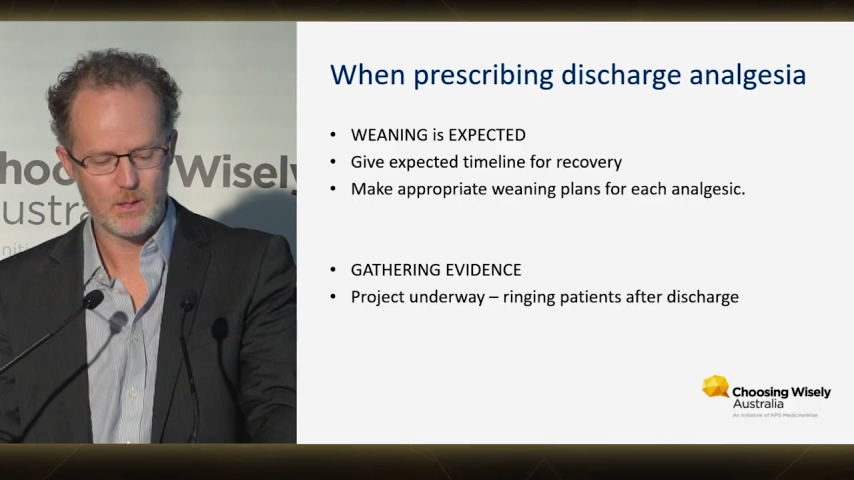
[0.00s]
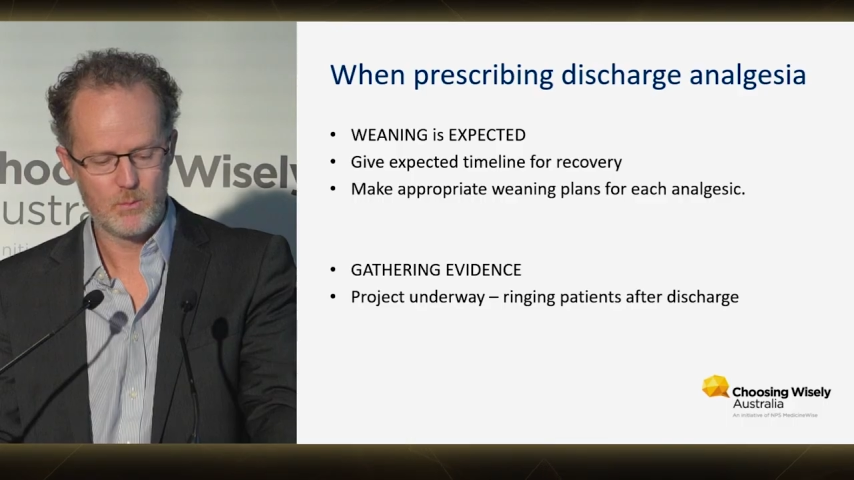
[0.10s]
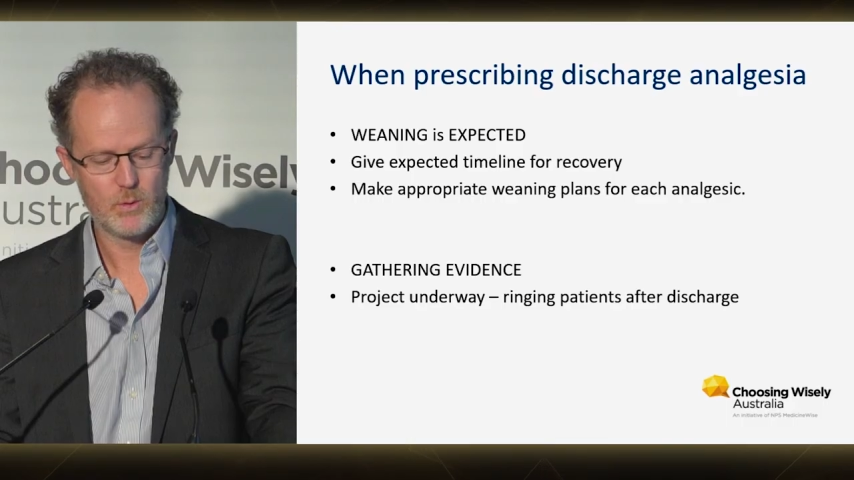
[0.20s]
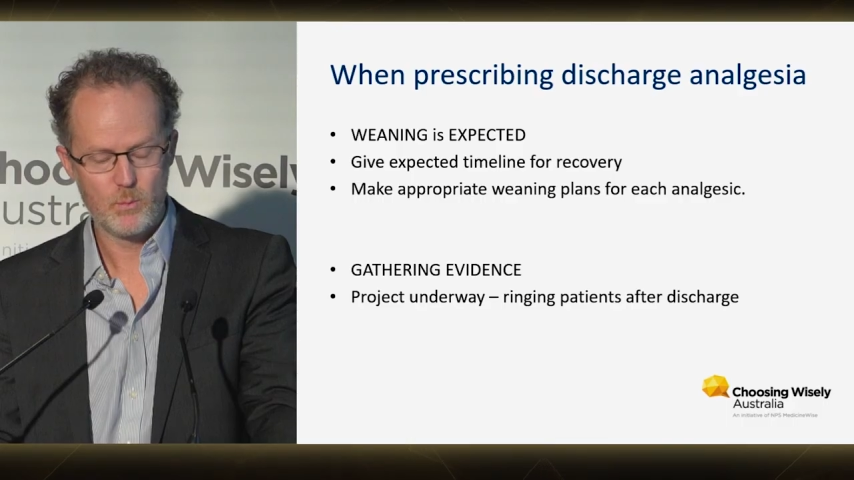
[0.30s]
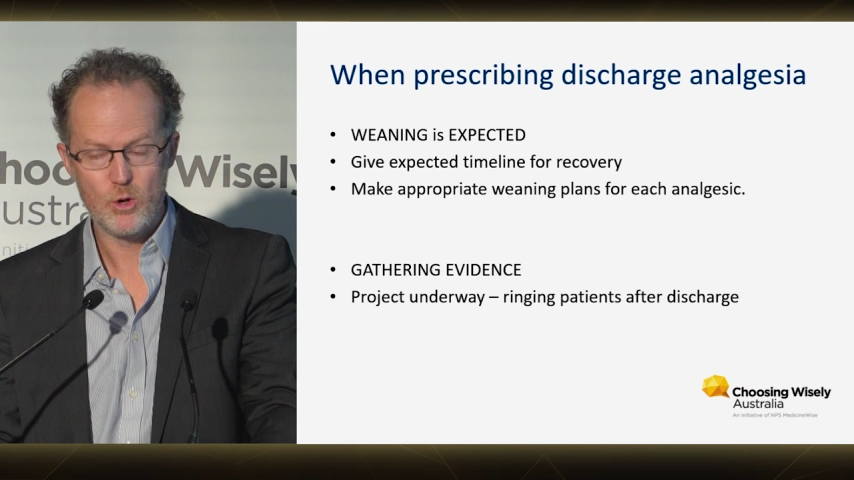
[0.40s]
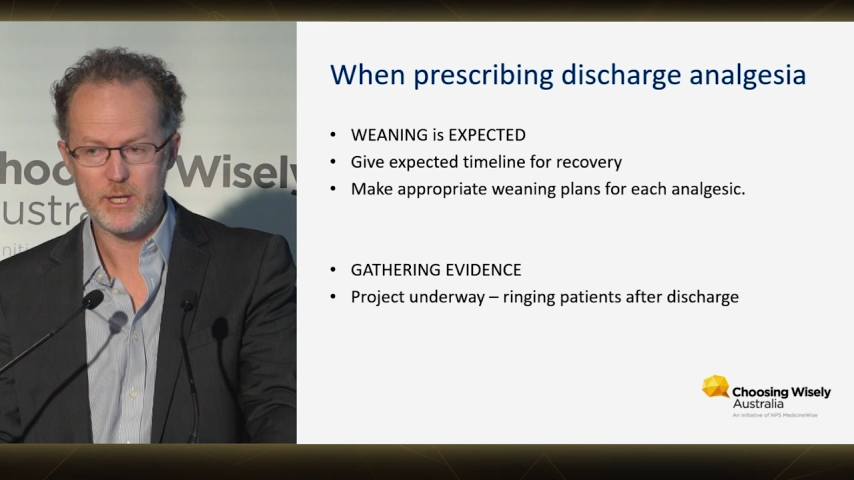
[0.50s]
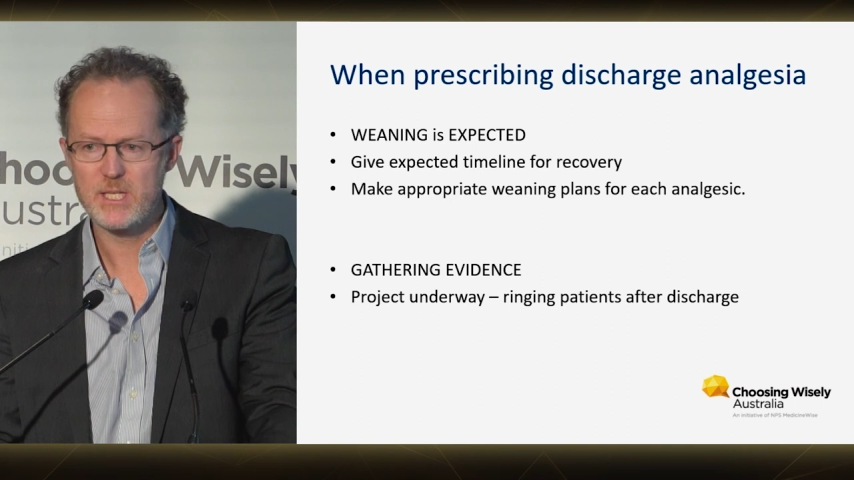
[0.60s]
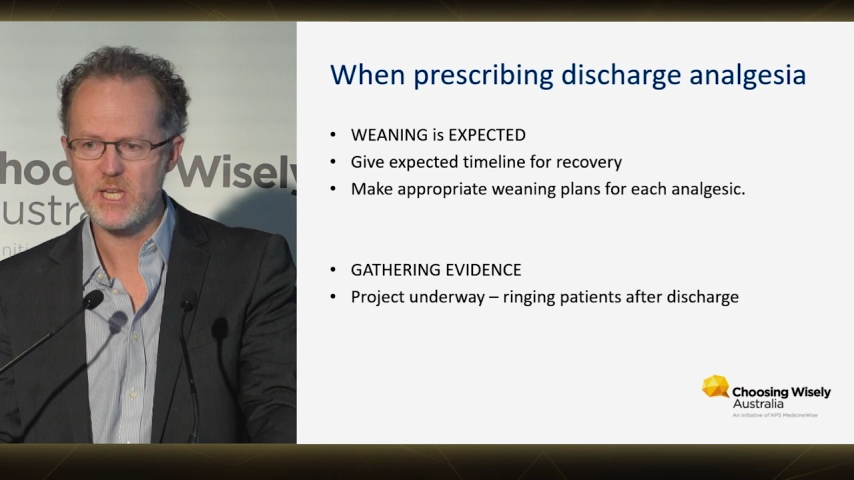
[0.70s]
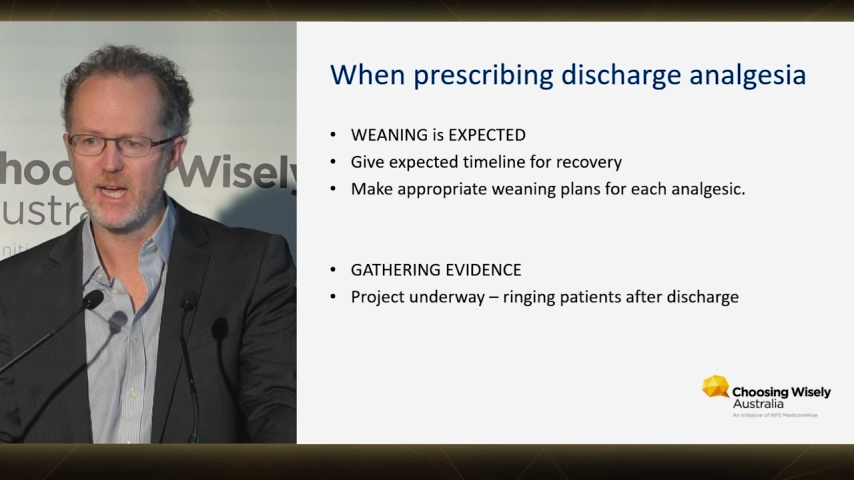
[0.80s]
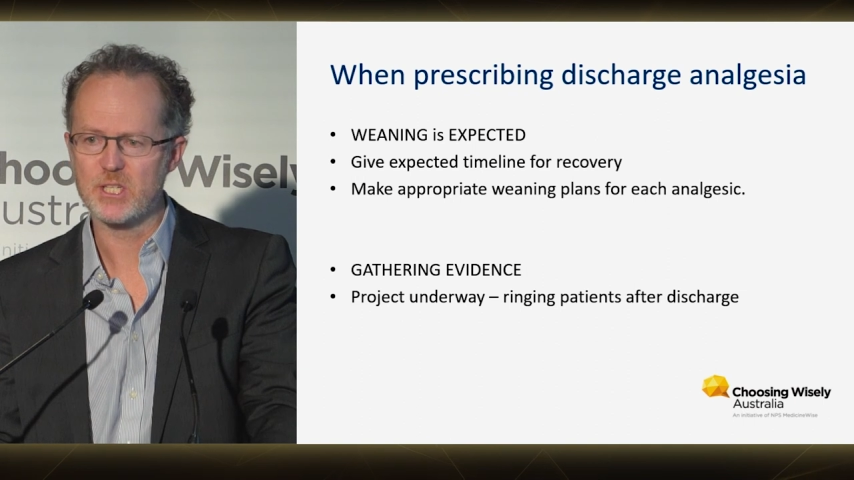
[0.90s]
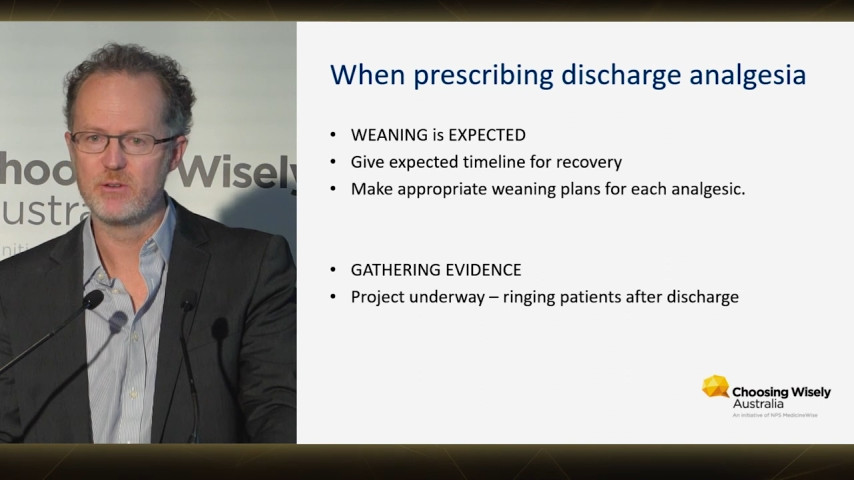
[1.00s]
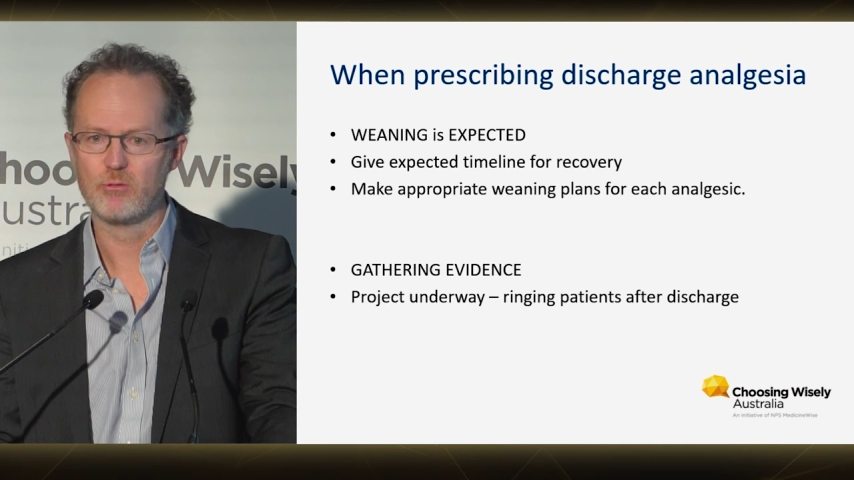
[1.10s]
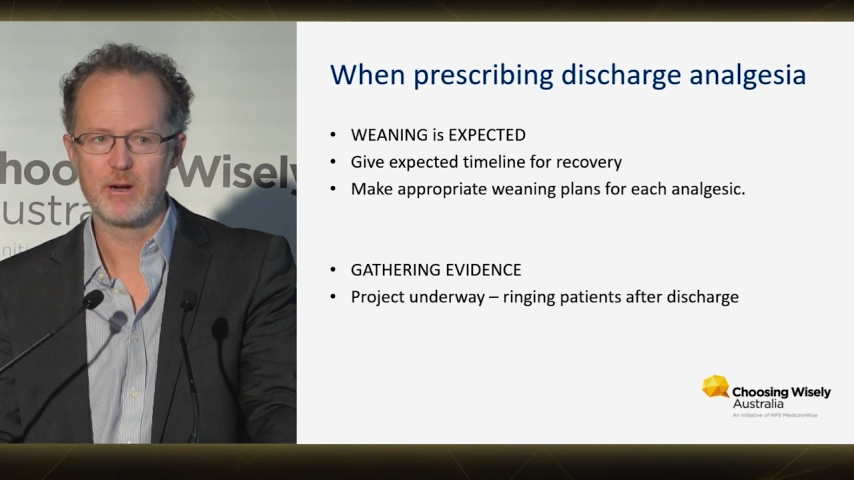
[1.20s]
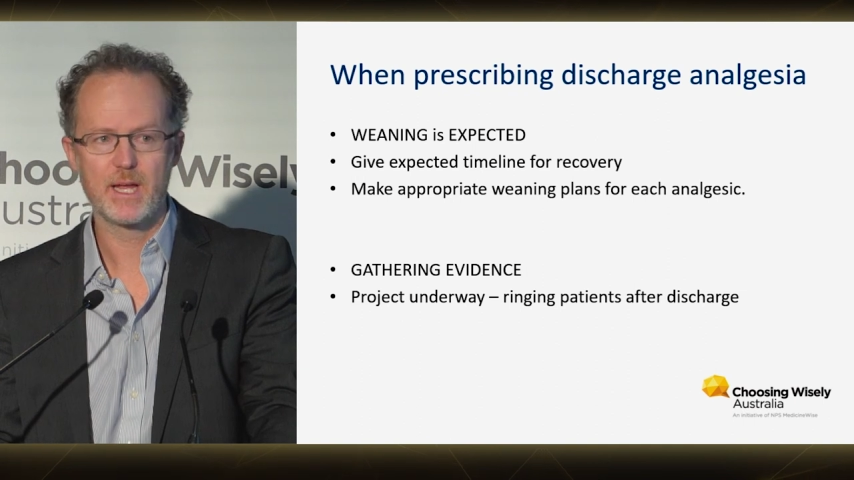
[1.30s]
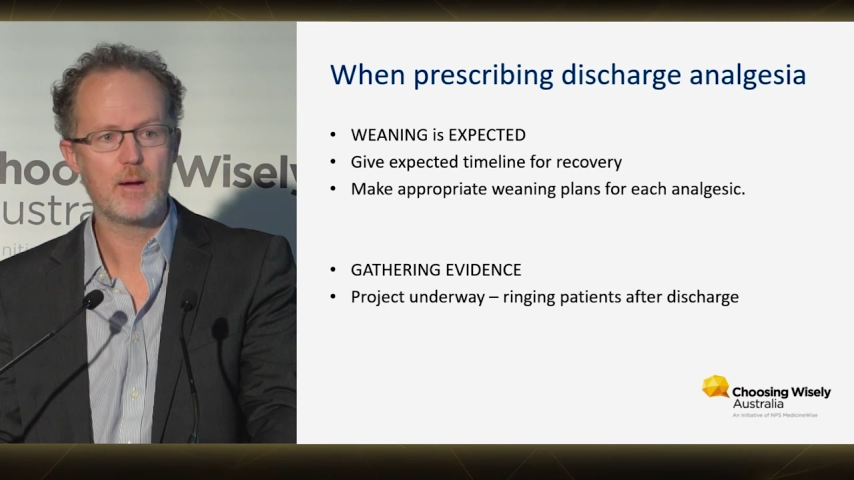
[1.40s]
working to actually
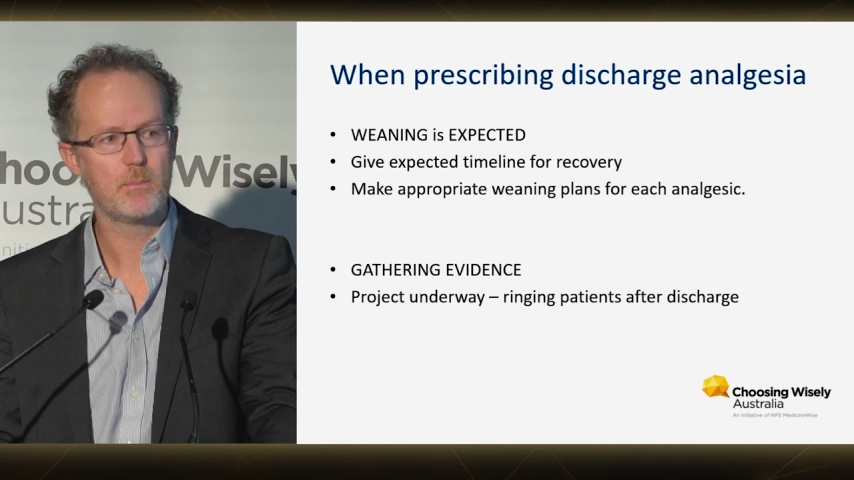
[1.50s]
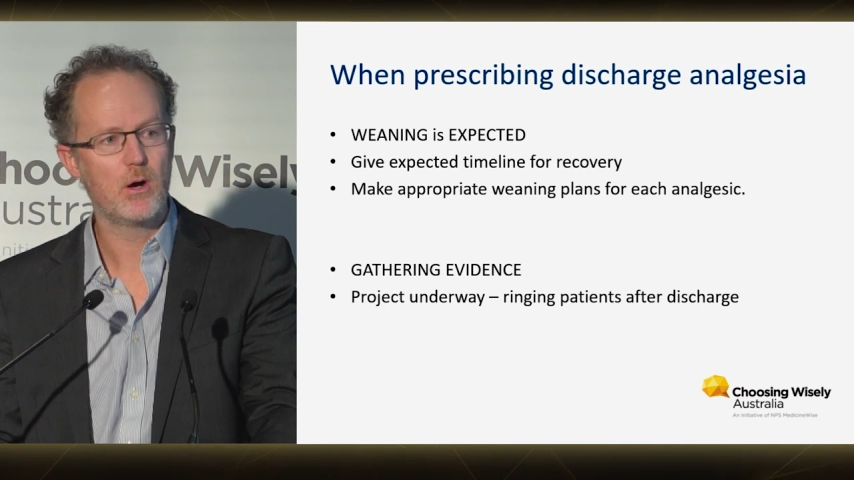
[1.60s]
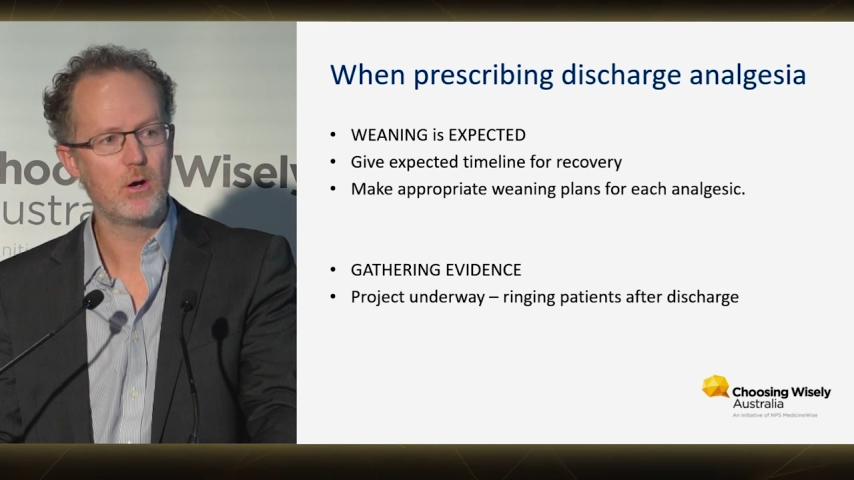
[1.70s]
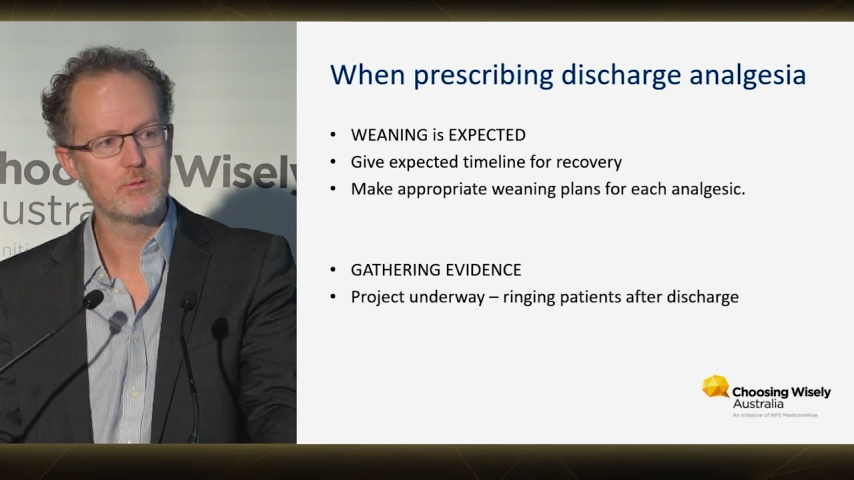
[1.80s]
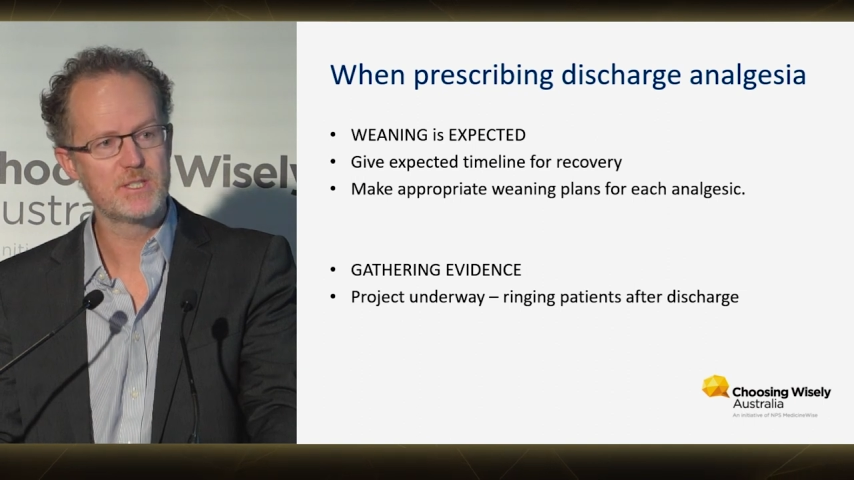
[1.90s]
ring up a whole